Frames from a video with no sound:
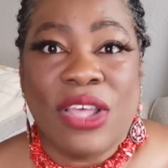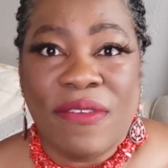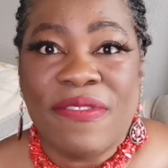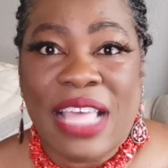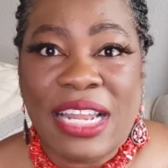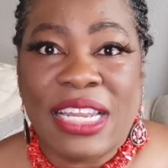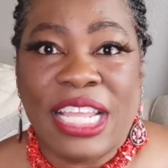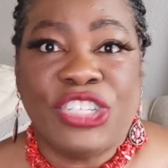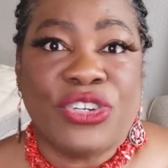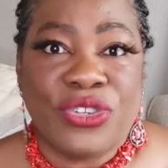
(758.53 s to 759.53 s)
of that
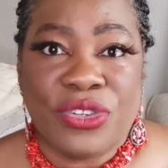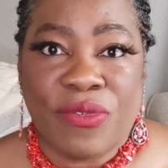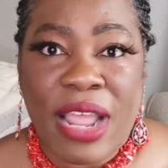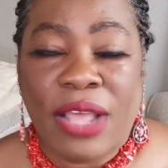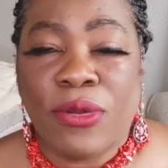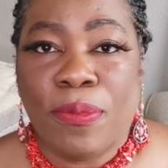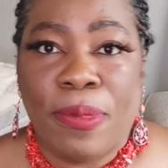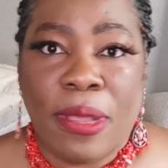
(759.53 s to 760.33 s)
nature, serrano